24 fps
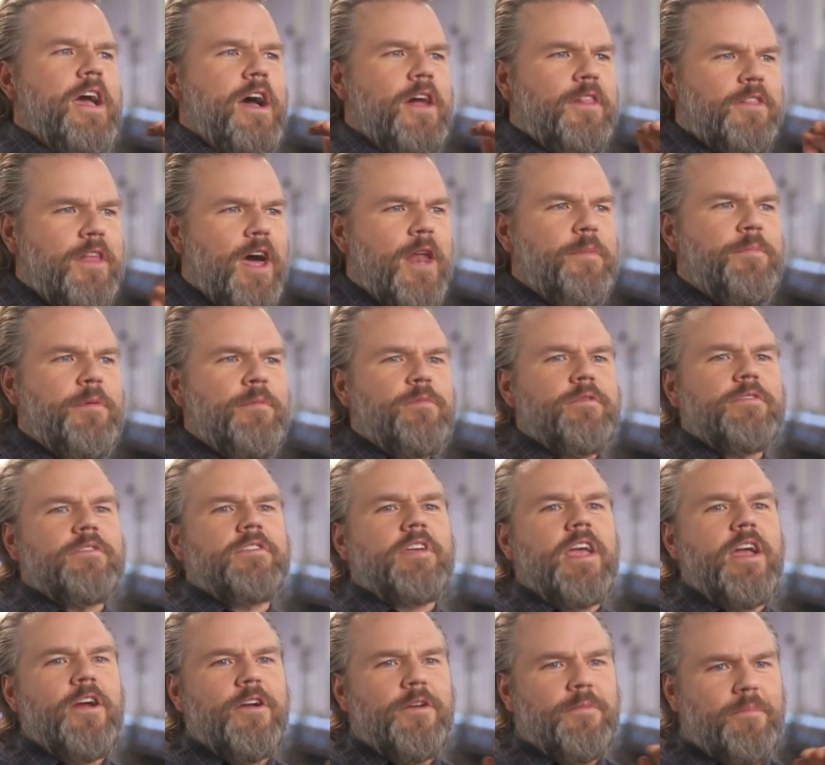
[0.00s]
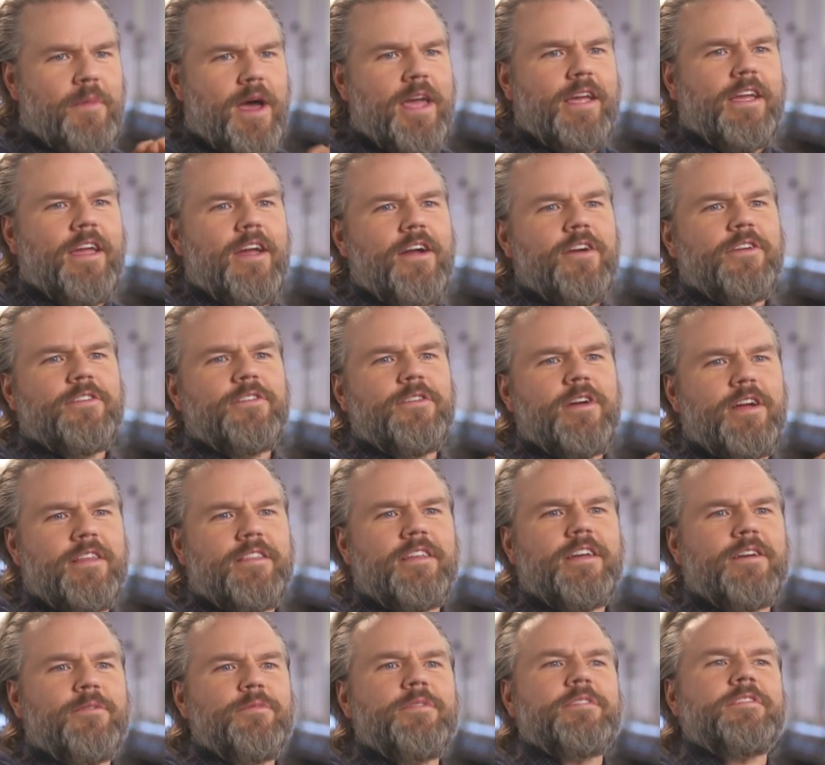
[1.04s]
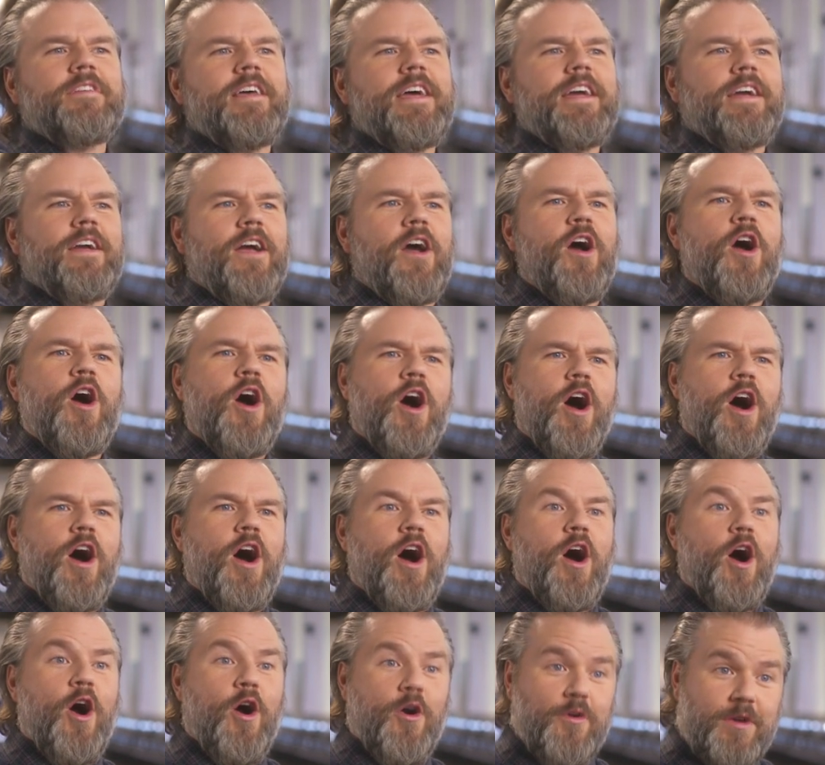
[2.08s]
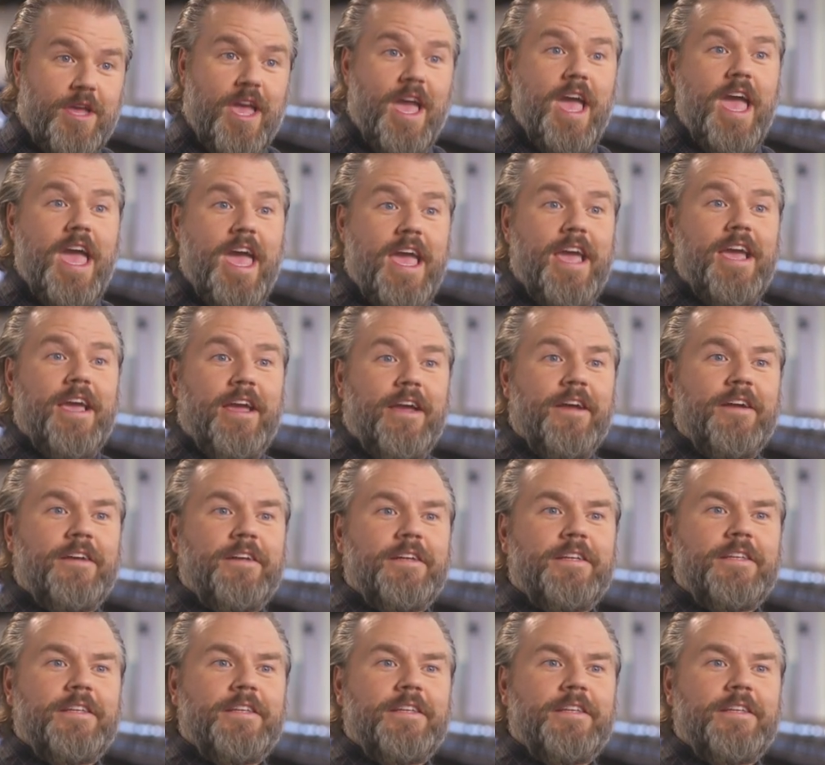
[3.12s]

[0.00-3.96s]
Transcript: A lot of people were scared. My character, I think, was like, okay,